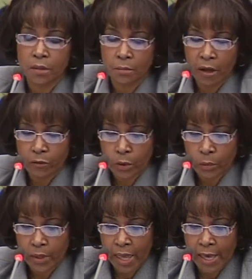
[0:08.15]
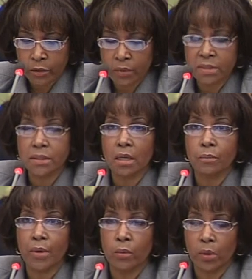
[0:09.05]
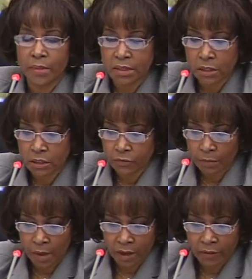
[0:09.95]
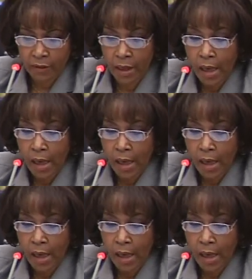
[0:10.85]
the month where we annually celebrate Women's History Month,